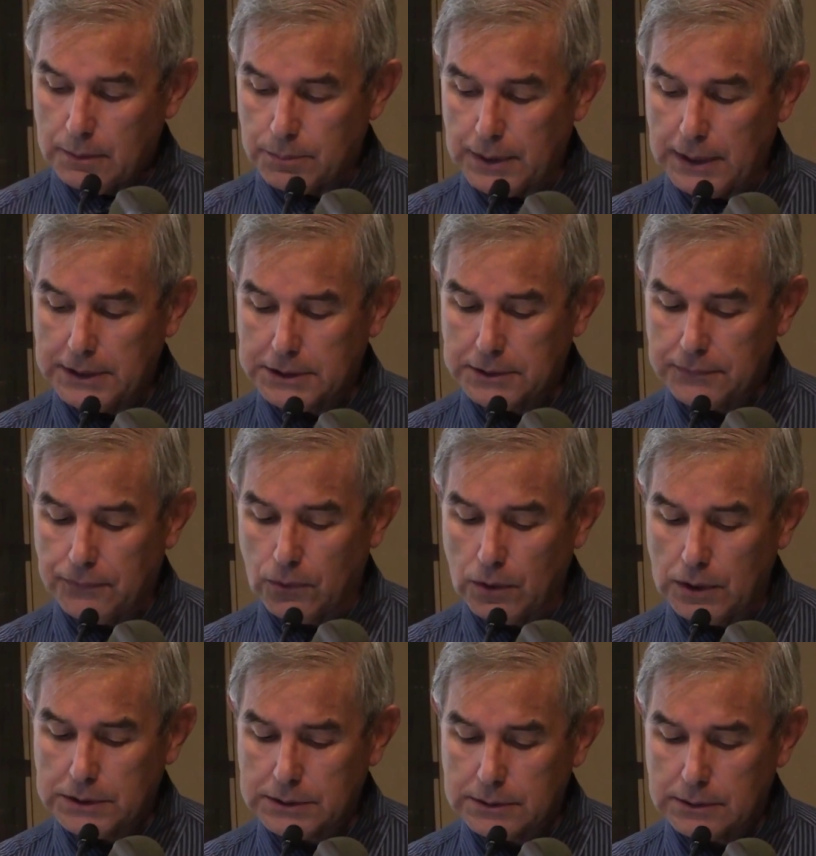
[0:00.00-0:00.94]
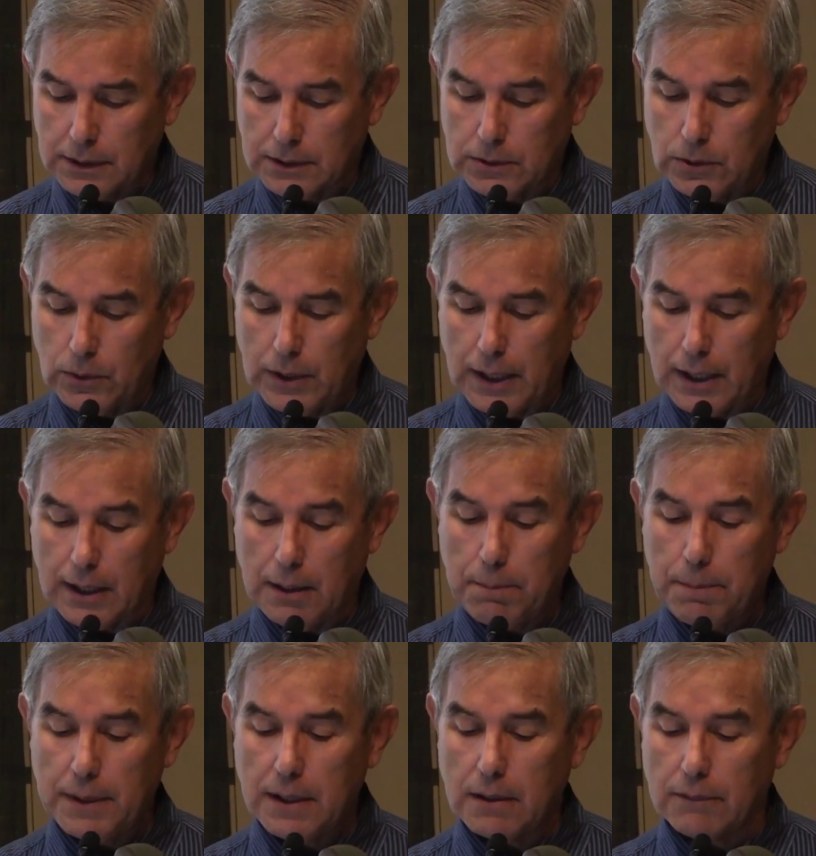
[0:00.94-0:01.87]
Price's force included a
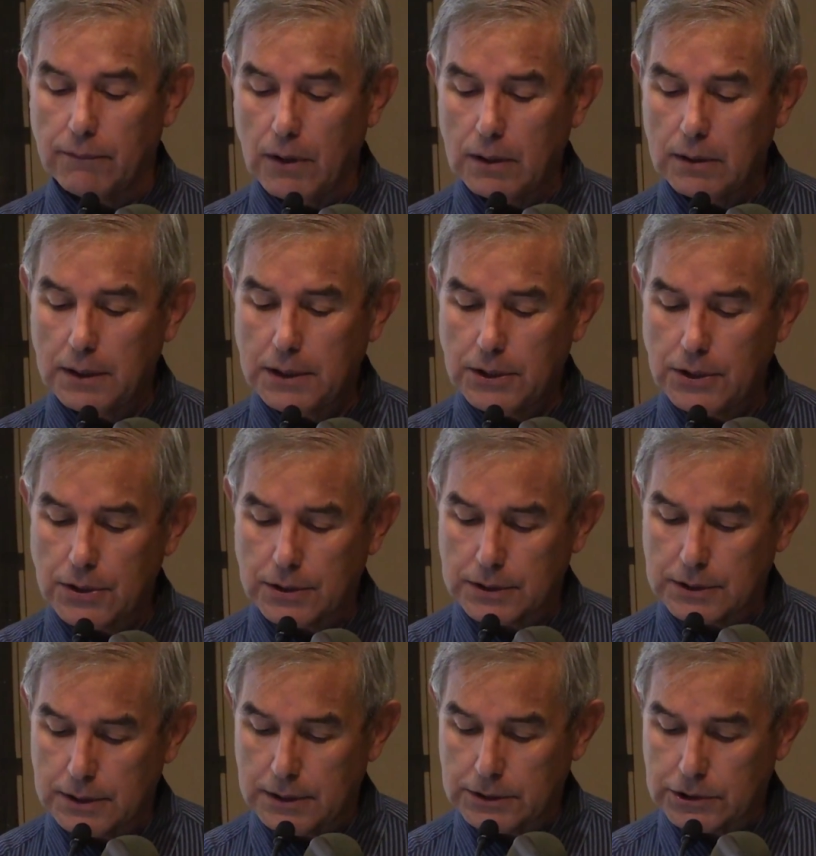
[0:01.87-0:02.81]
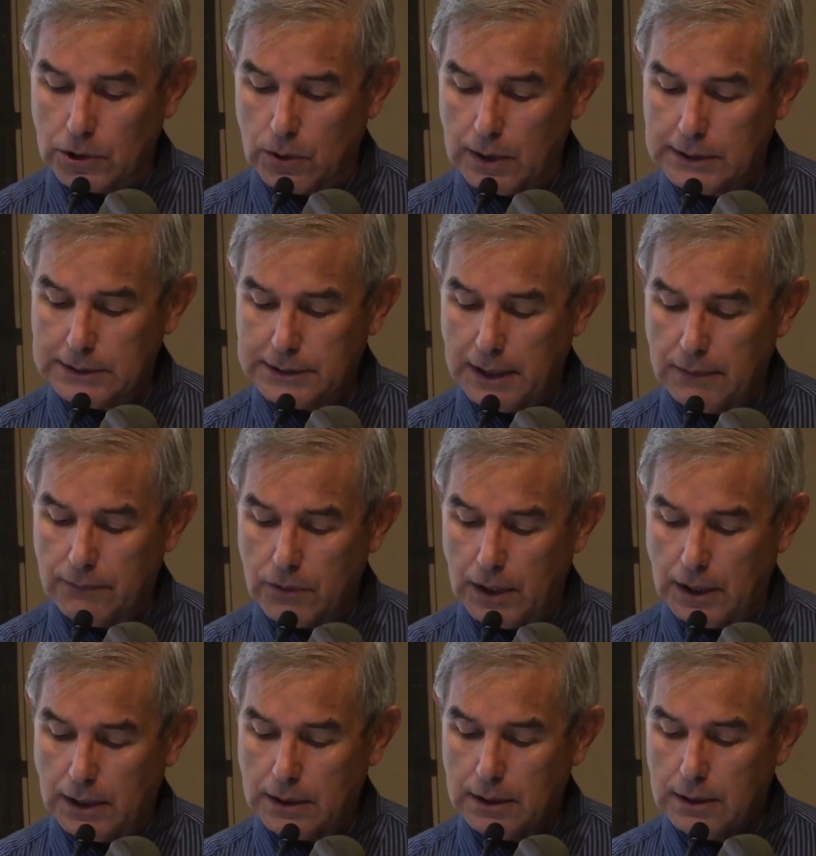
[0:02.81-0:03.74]
company of volunteers under Sir Ron St.
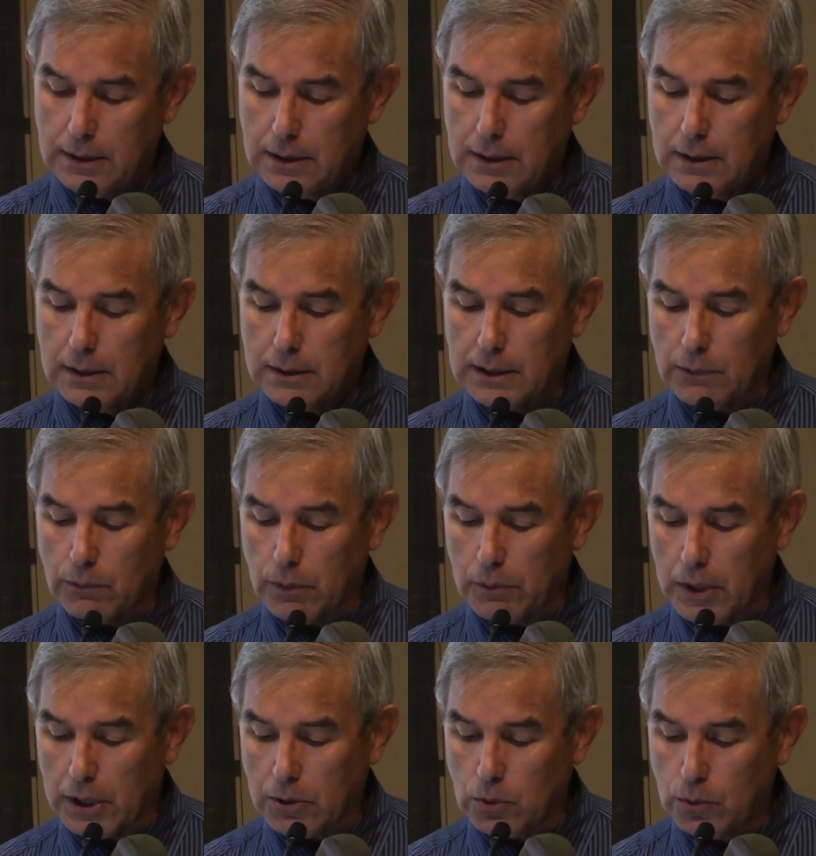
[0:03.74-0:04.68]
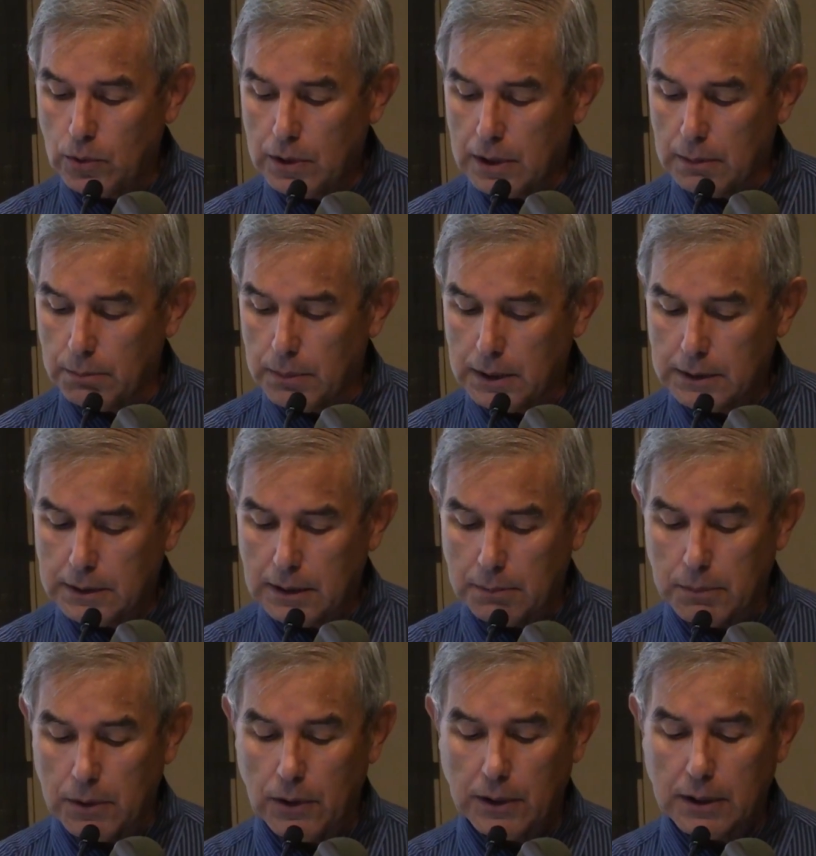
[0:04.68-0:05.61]
Vrain that were recruited among the
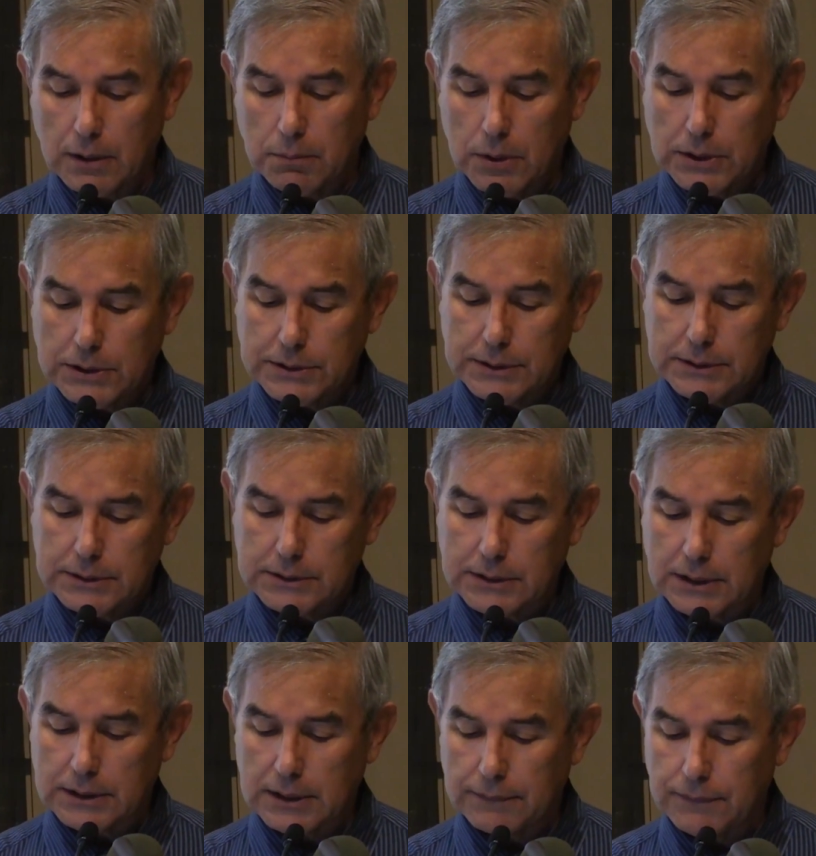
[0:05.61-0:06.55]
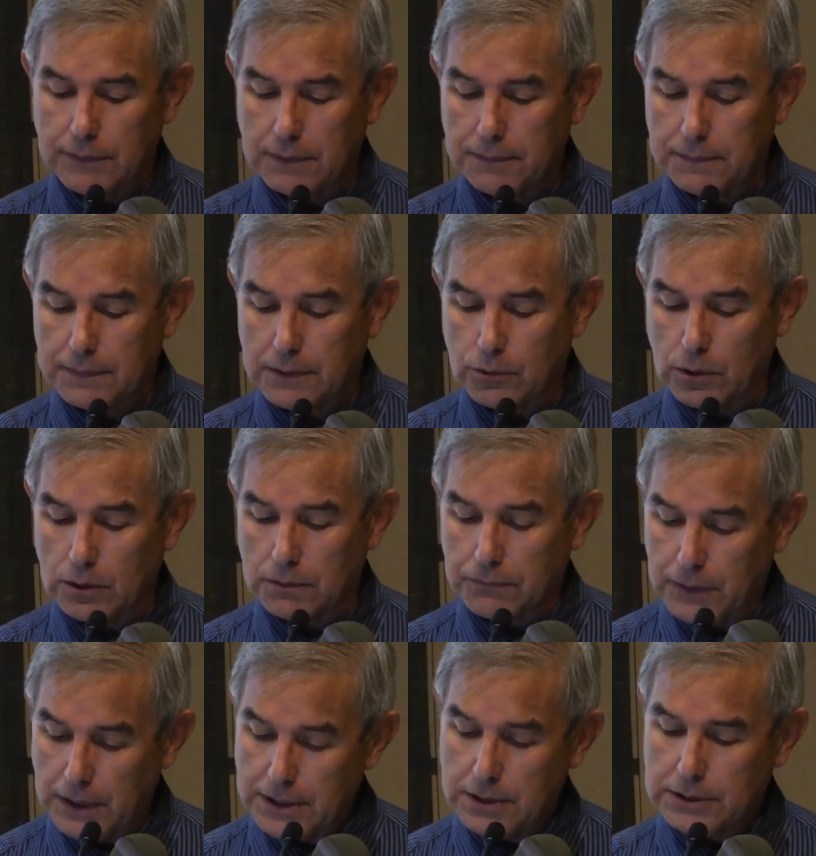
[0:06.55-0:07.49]
American merchants, Santa Fe Trail
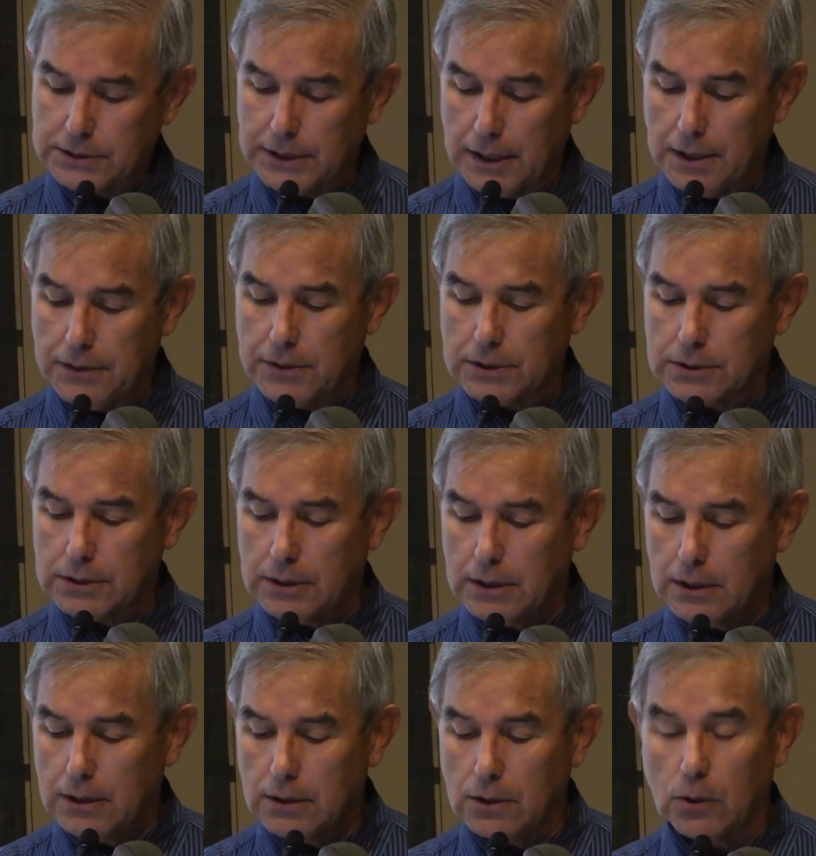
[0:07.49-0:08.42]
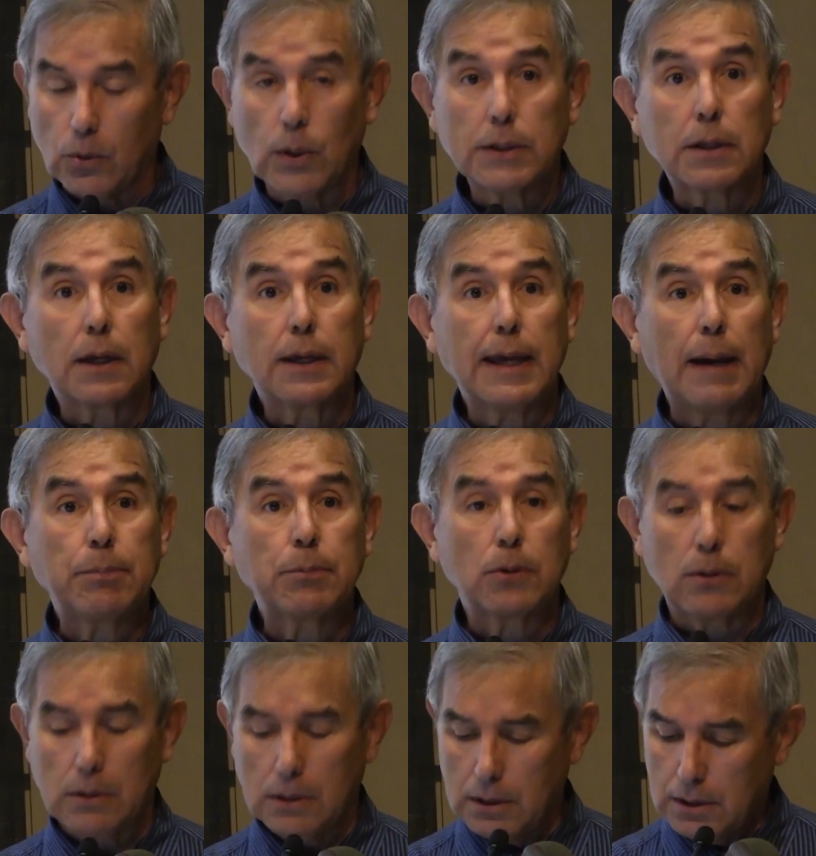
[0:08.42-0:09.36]
freighters, and others who were at the
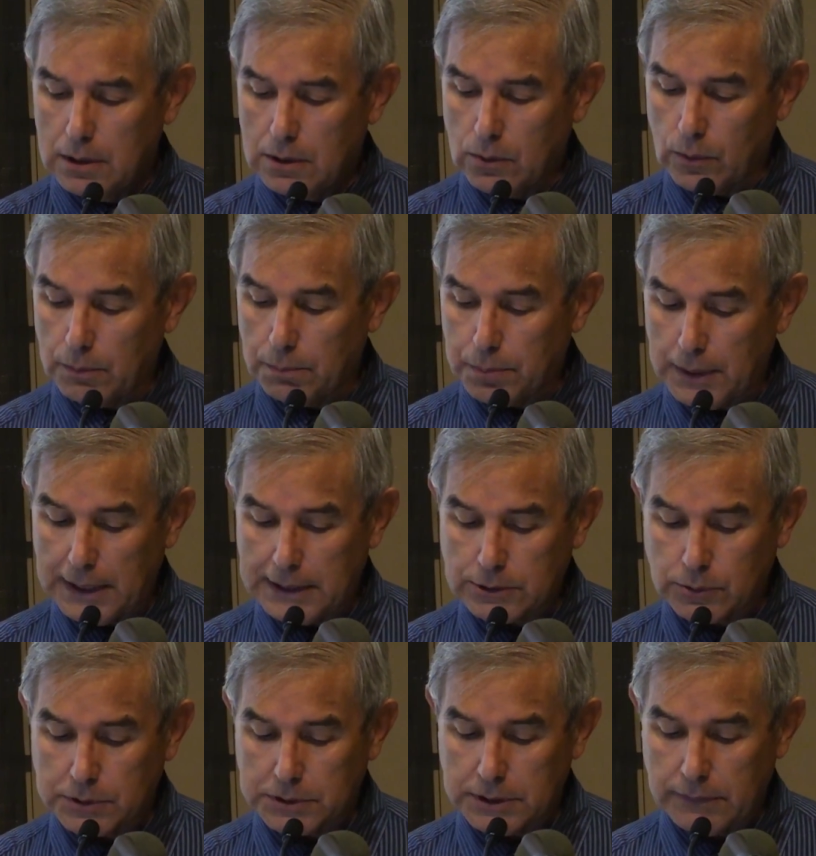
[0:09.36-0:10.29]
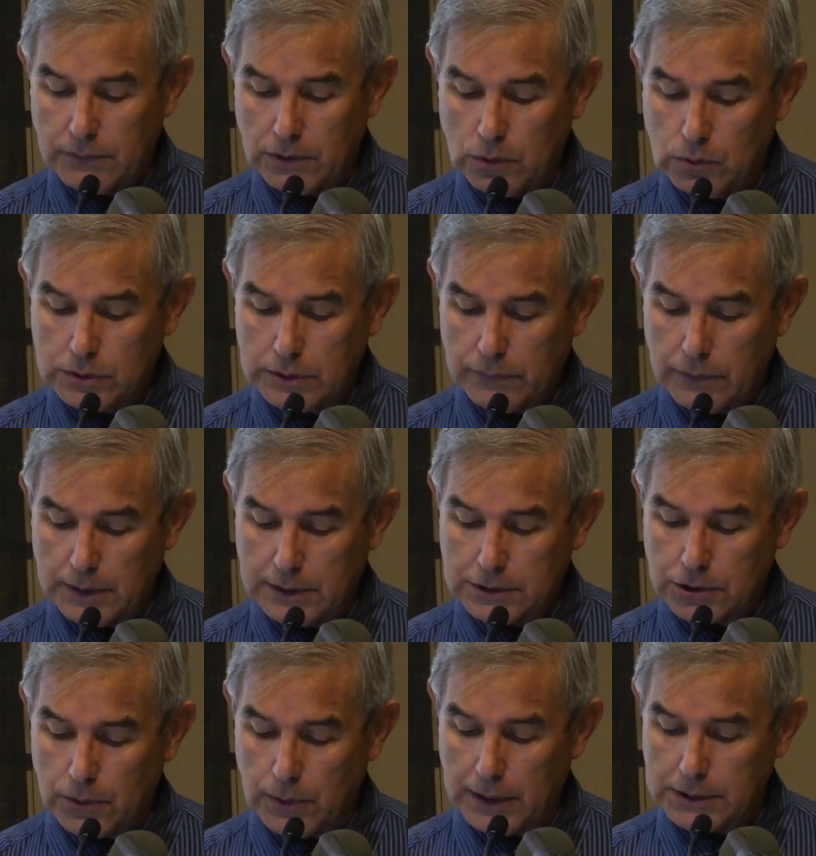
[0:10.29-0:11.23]
capital when Price received news of the
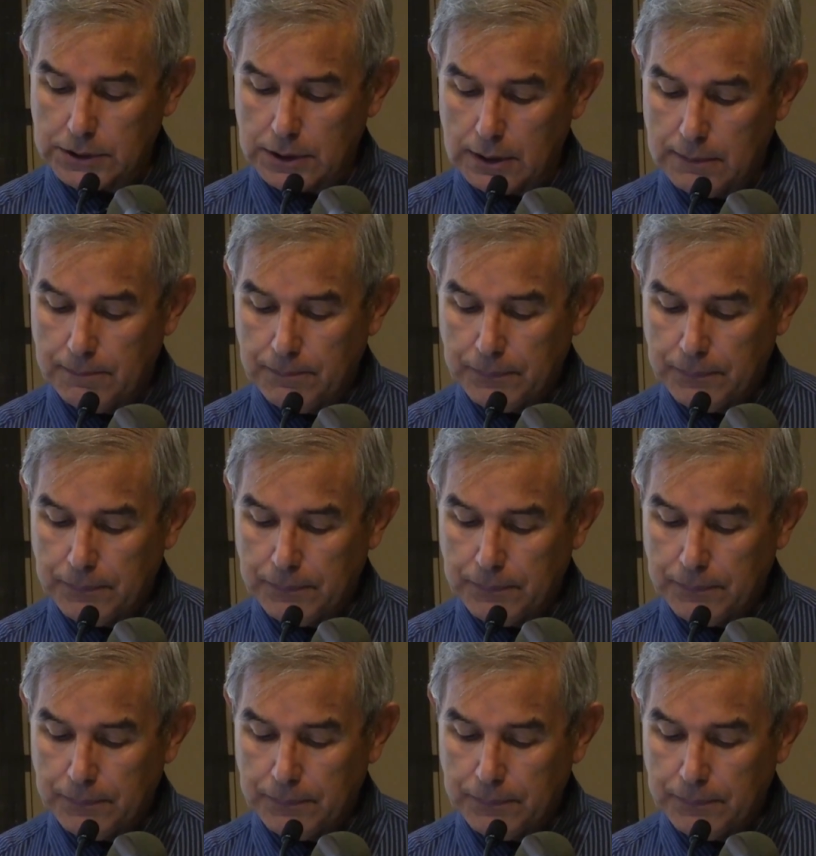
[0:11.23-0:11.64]
insurrection.